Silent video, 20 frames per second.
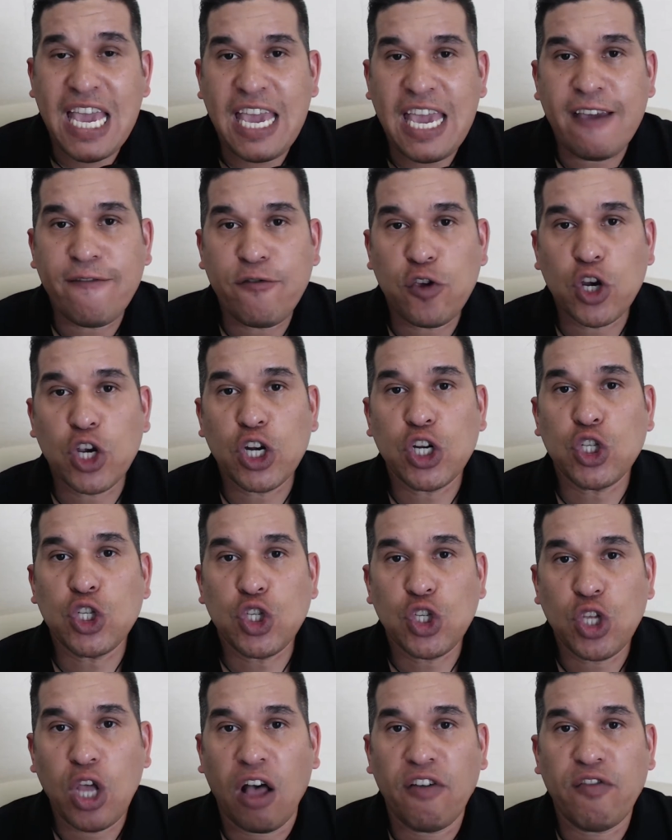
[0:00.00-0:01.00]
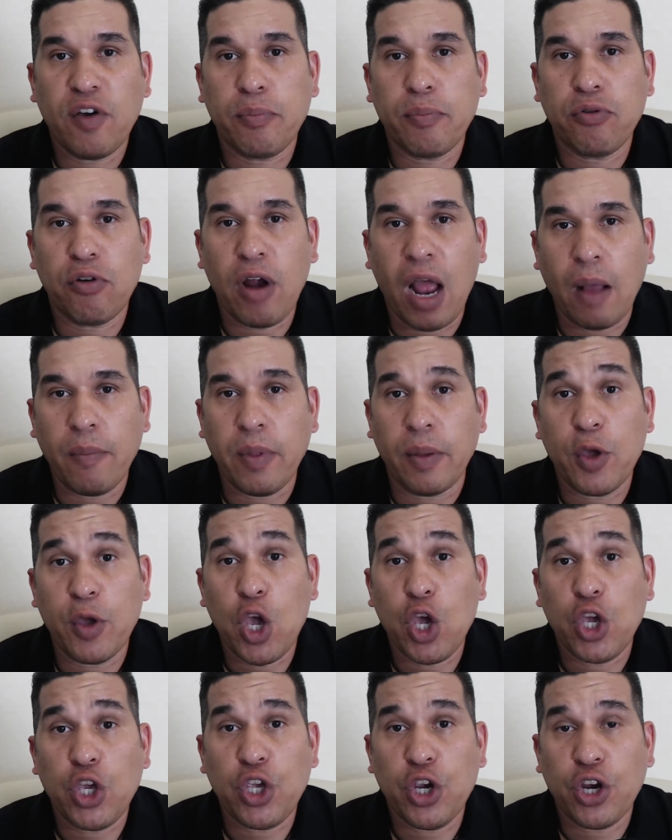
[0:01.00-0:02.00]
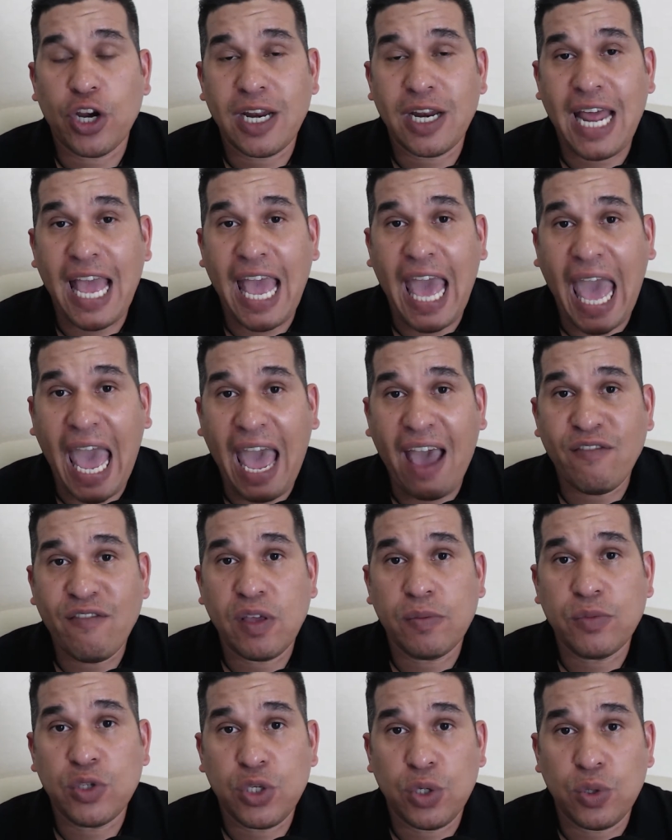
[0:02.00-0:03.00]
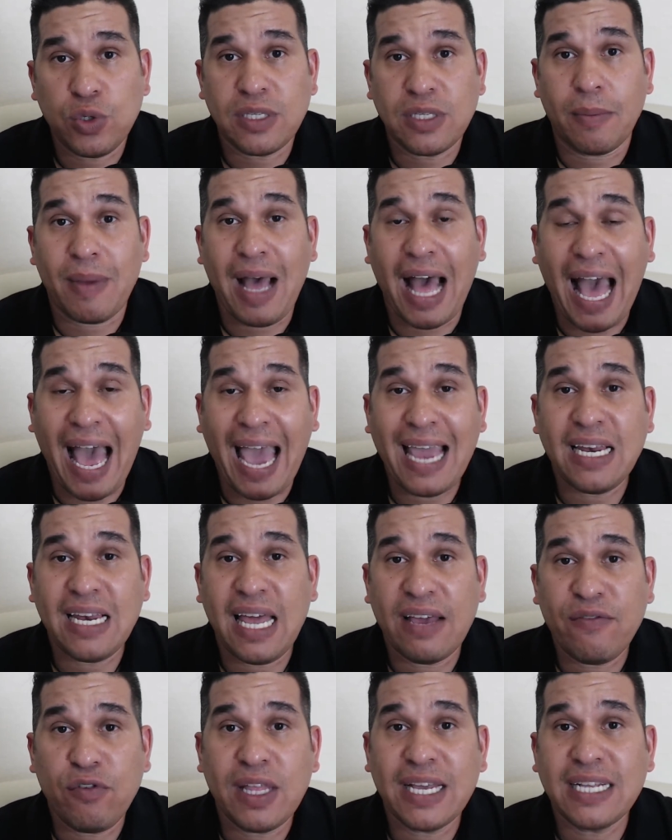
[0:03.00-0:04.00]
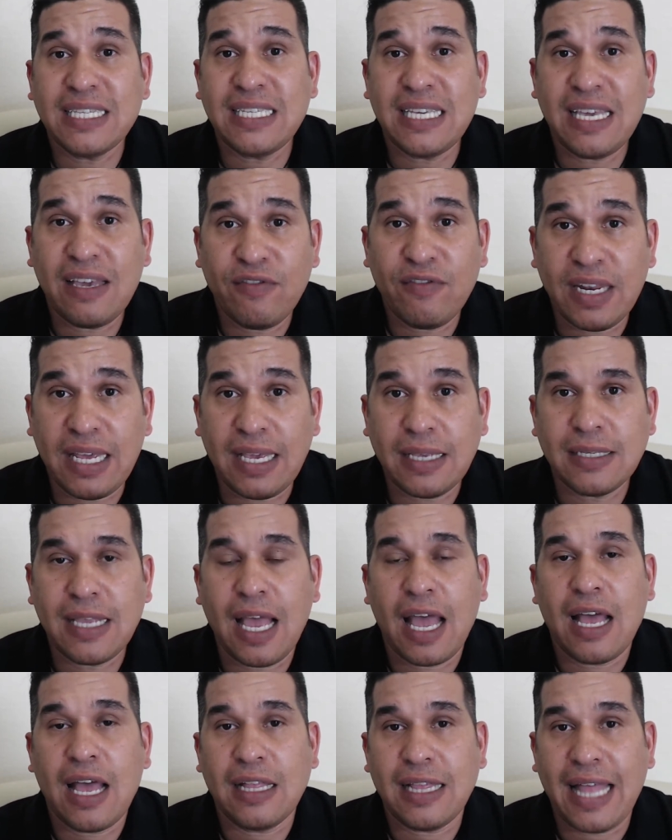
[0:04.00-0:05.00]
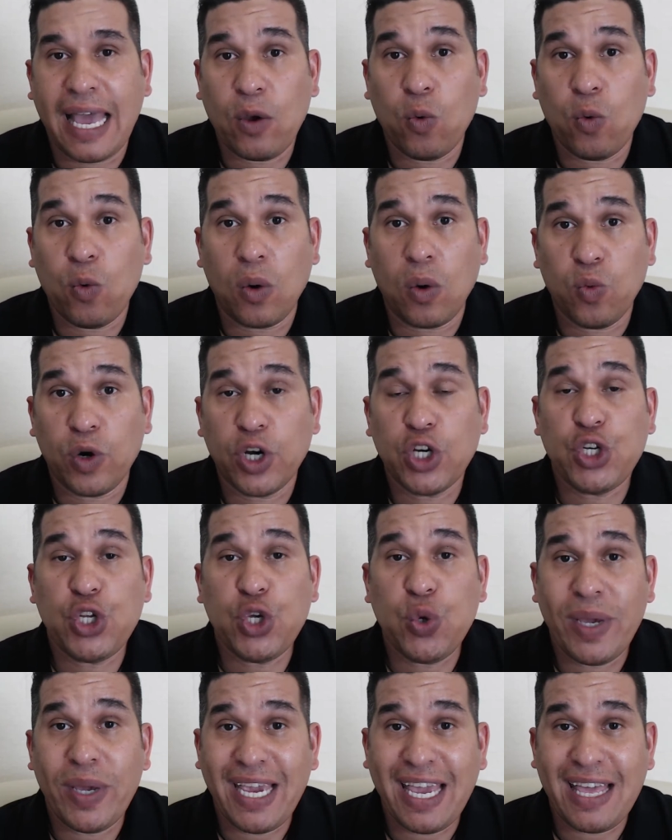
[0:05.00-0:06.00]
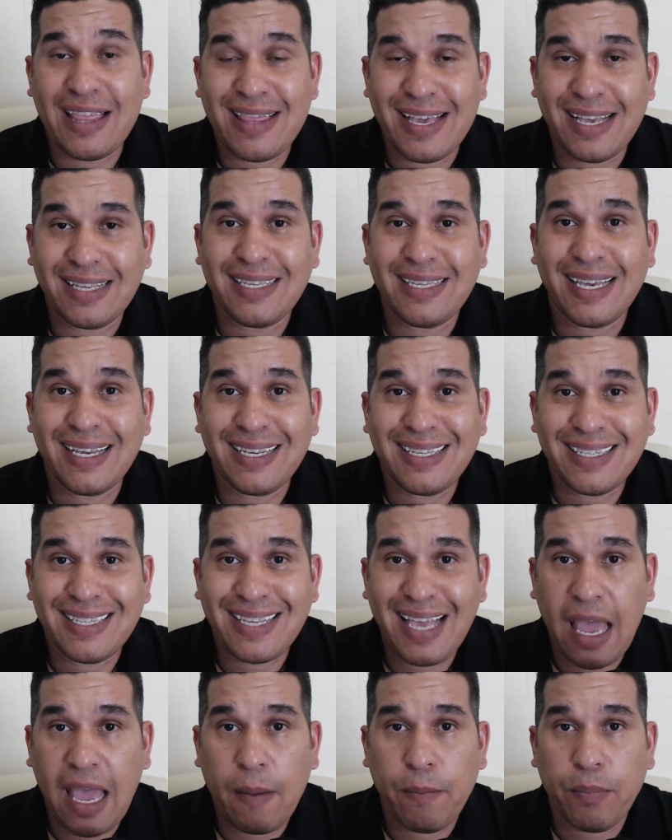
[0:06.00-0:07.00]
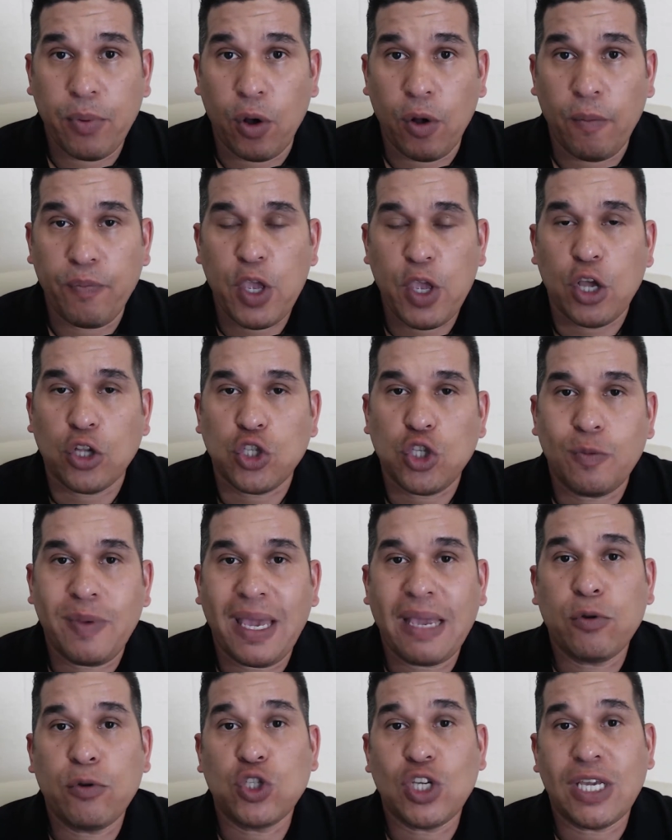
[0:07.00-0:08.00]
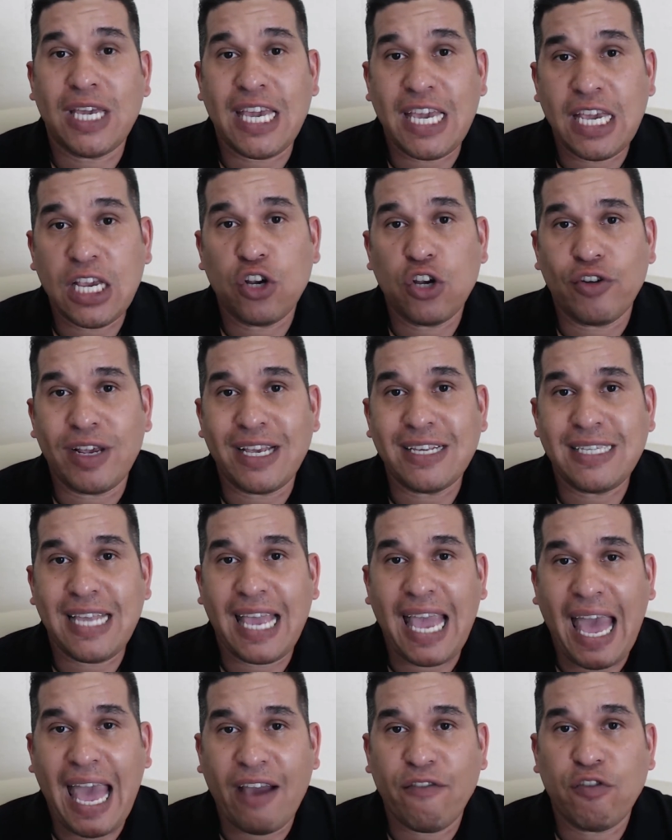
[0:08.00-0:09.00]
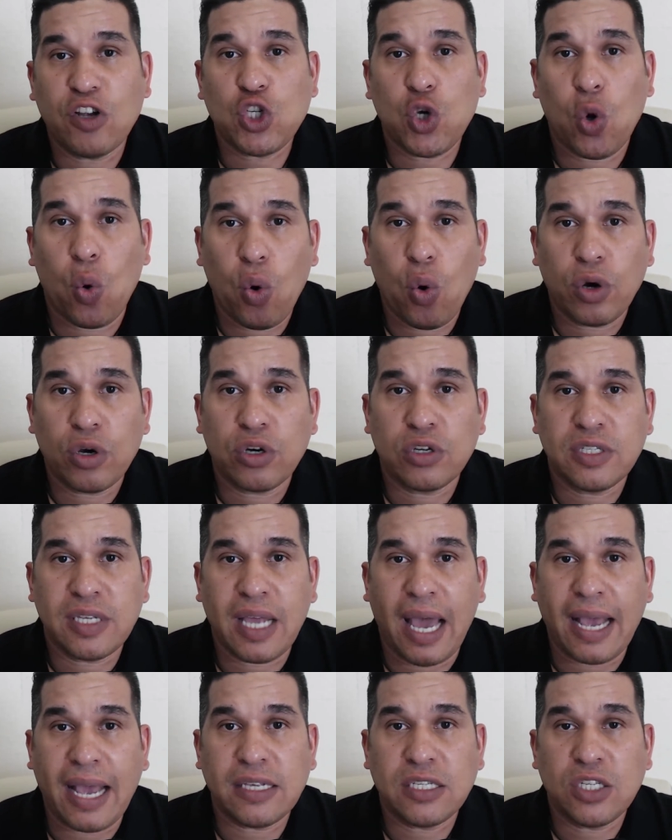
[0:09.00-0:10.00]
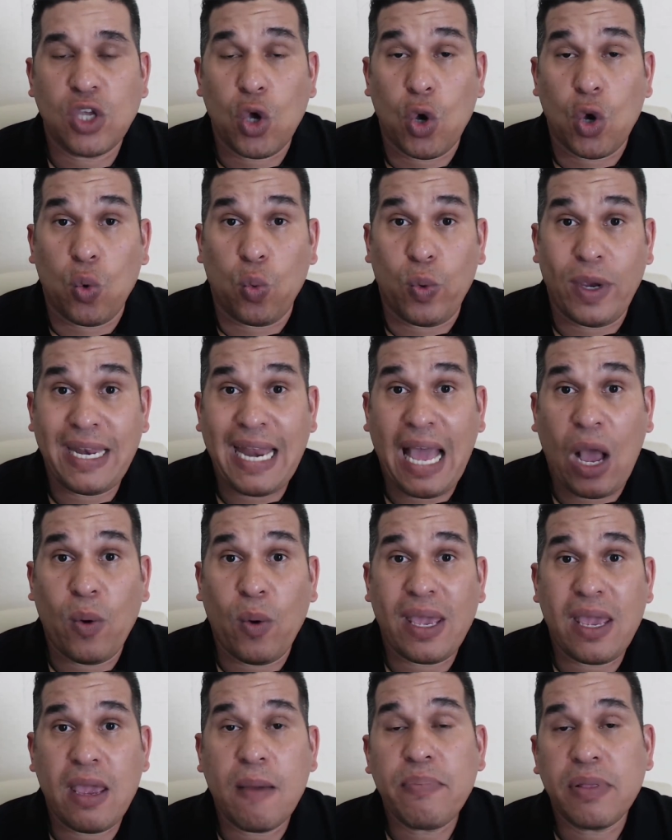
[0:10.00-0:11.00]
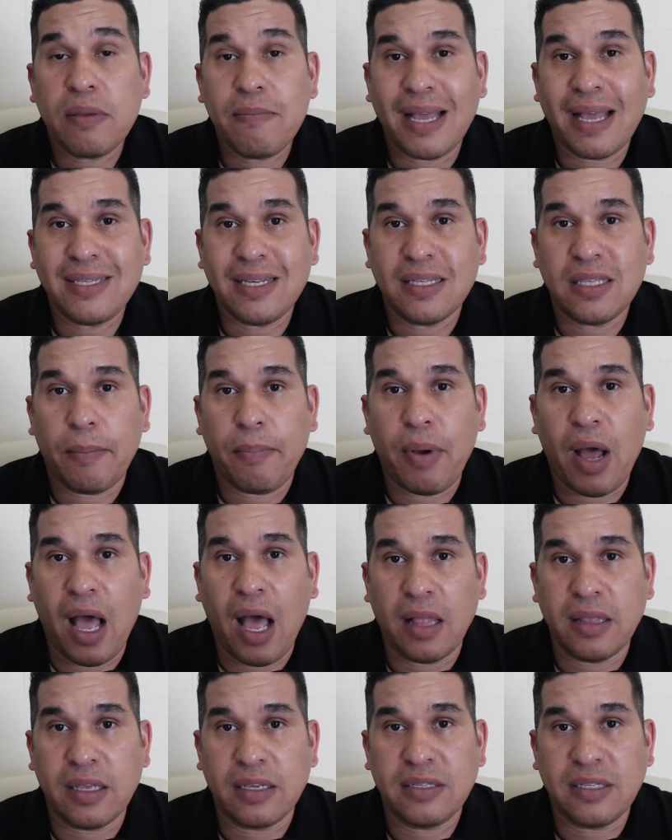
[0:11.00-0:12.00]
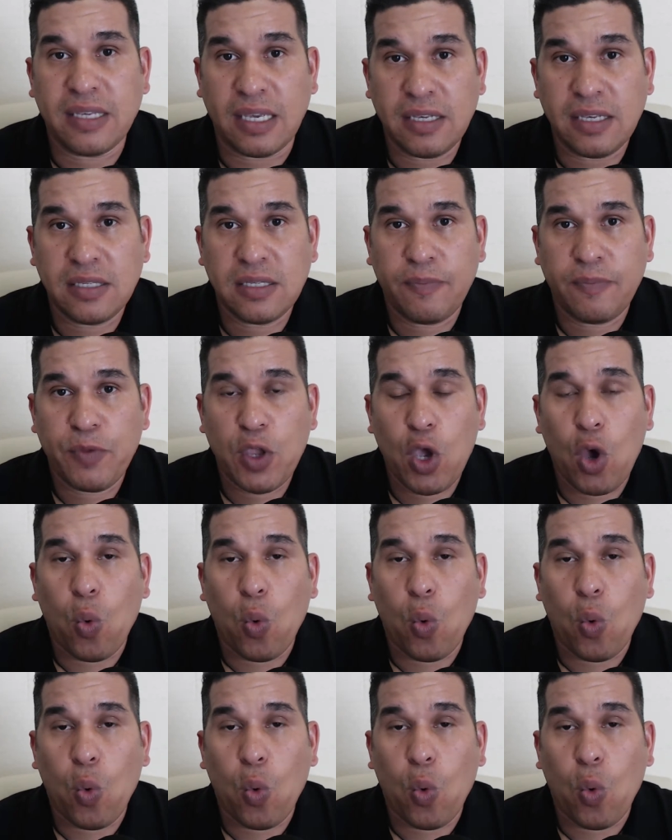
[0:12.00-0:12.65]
If you're going to solve a problem, you're going to have them do some high-level activities like what we're doing in this example to be able to increase the average order size. We now implemented the policies.